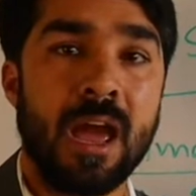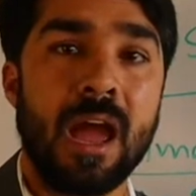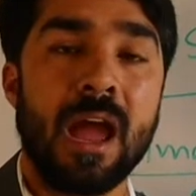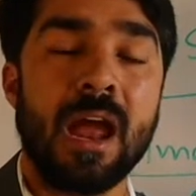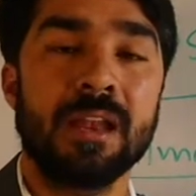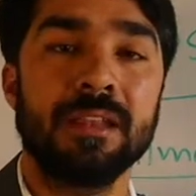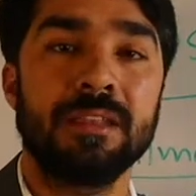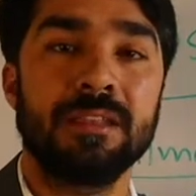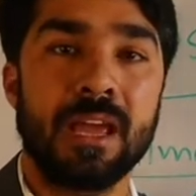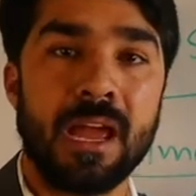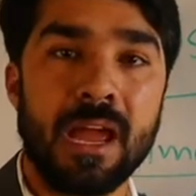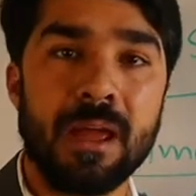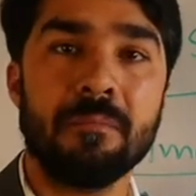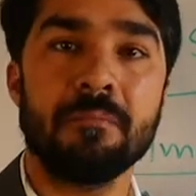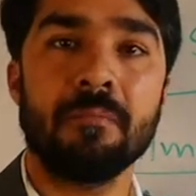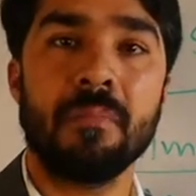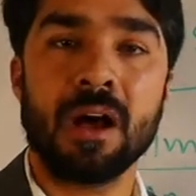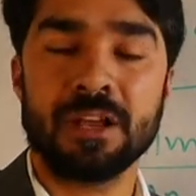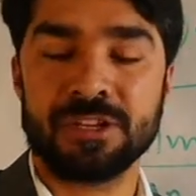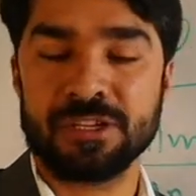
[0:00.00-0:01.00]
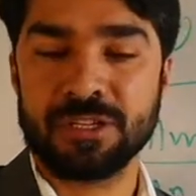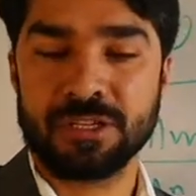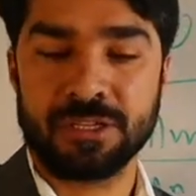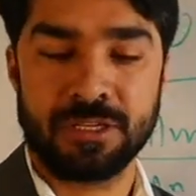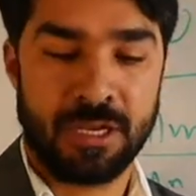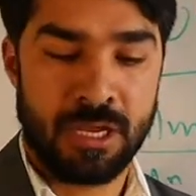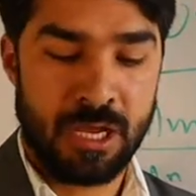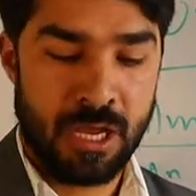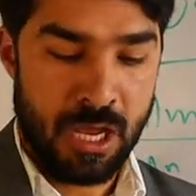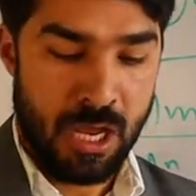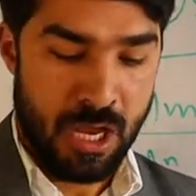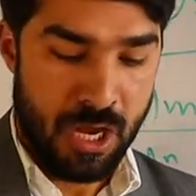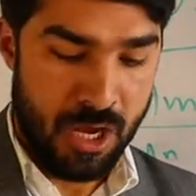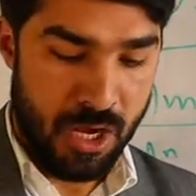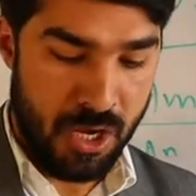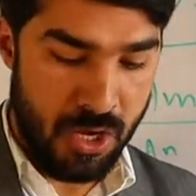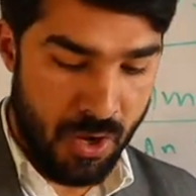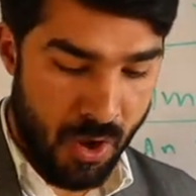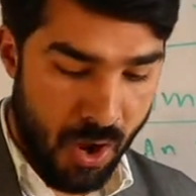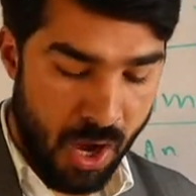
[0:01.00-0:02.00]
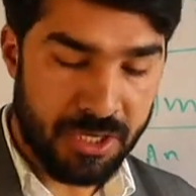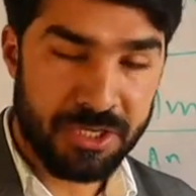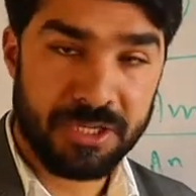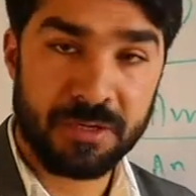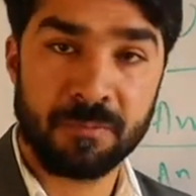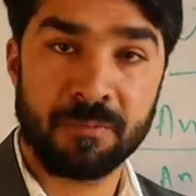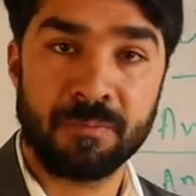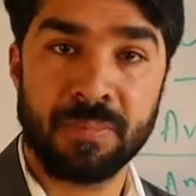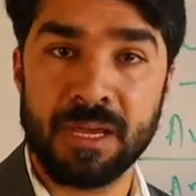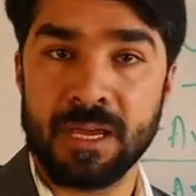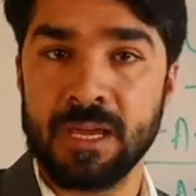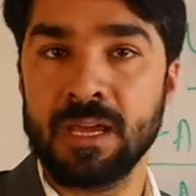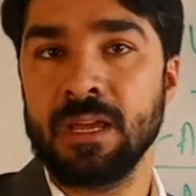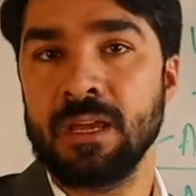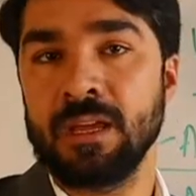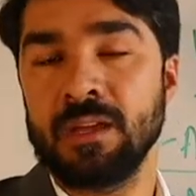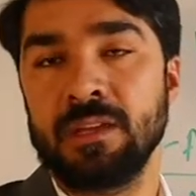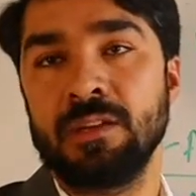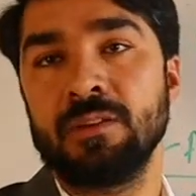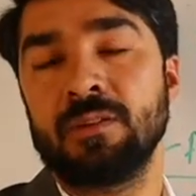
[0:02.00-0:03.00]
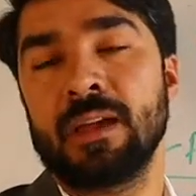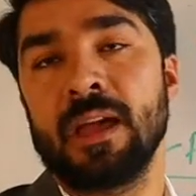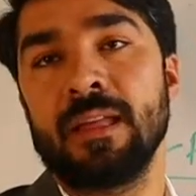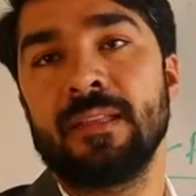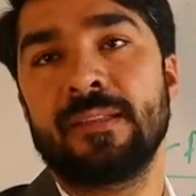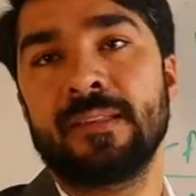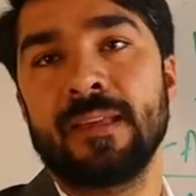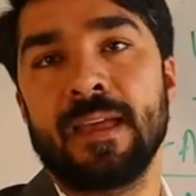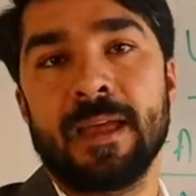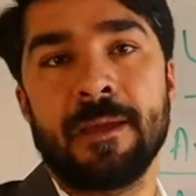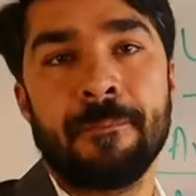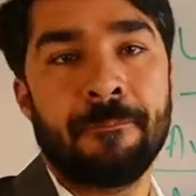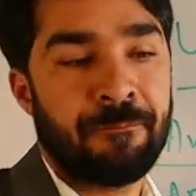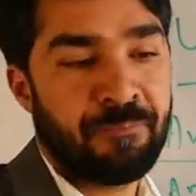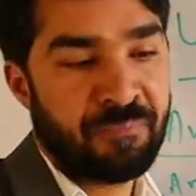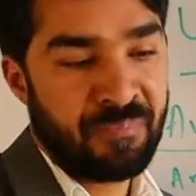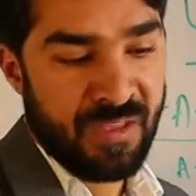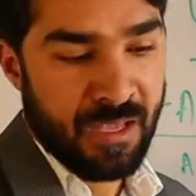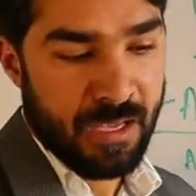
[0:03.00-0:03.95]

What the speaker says: and they must not be, you can say,